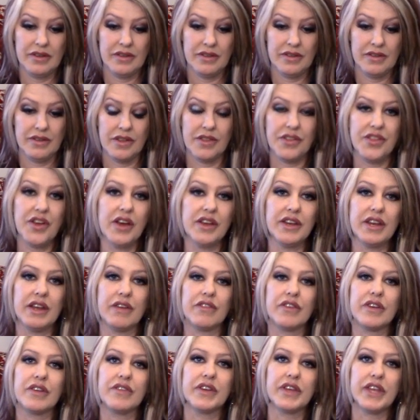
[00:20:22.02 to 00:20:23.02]
The thought
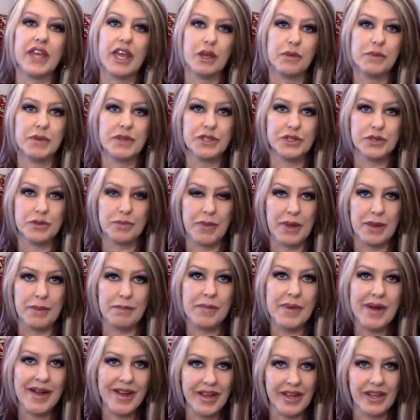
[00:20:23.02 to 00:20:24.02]
never even came into my
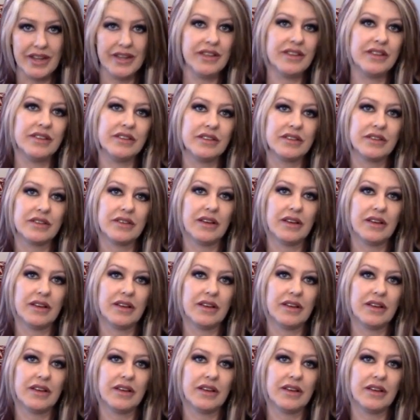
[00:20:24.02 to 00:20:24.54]
mind,